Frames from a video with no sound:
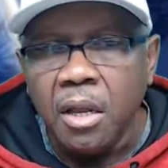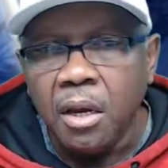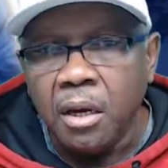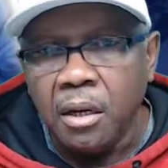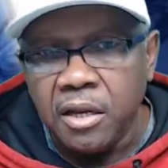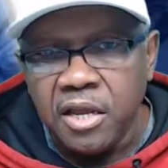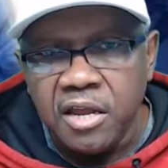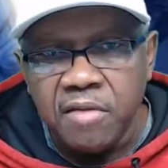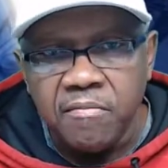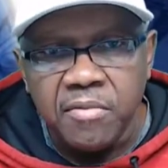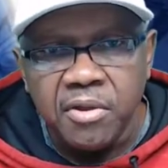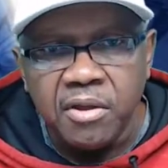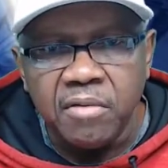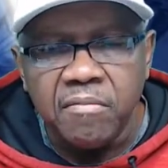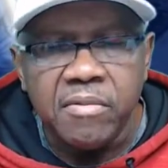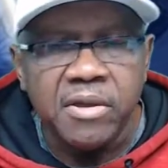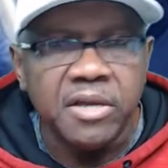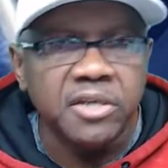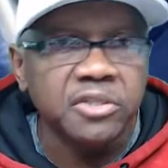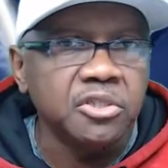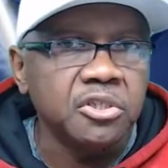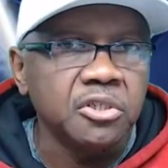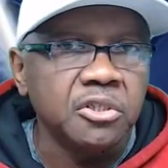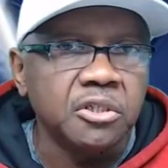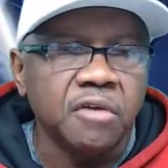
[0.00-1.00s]
Leave me a
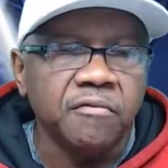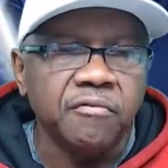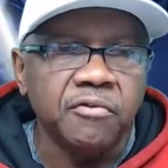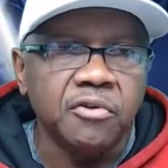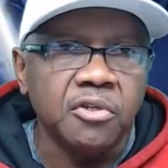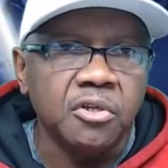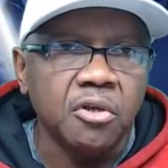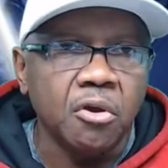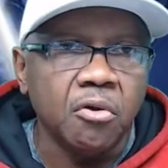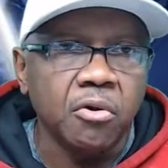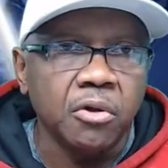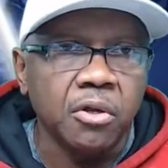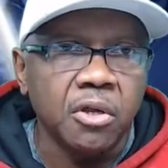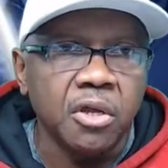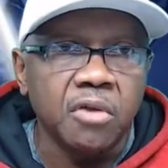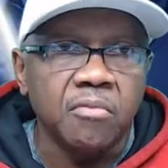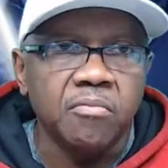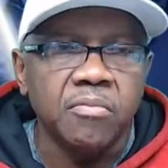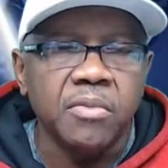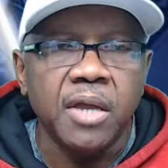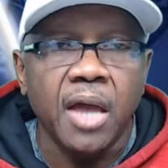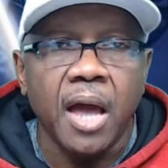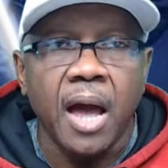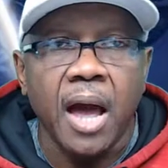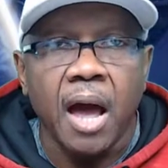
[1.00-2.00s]
message. If you don't
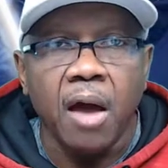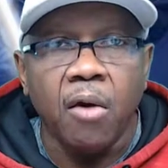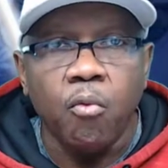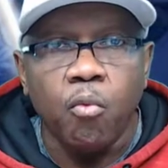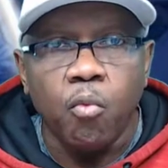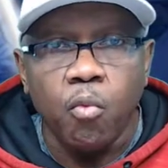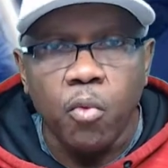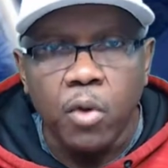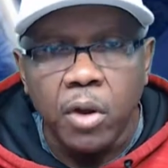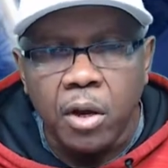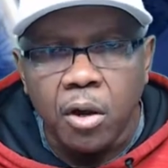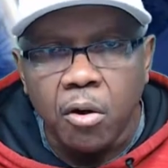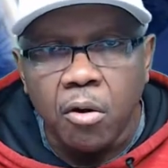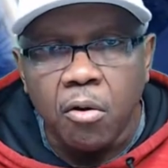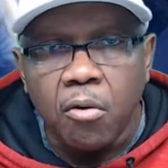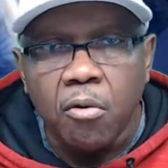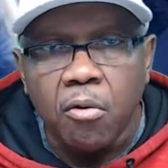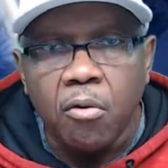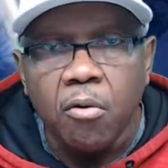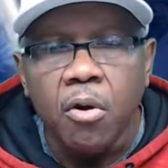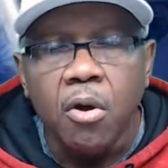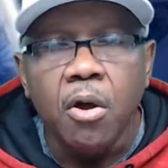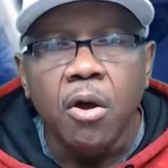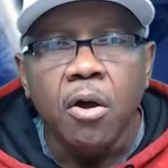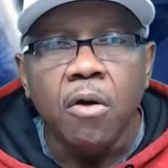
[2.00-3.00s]
get me, I will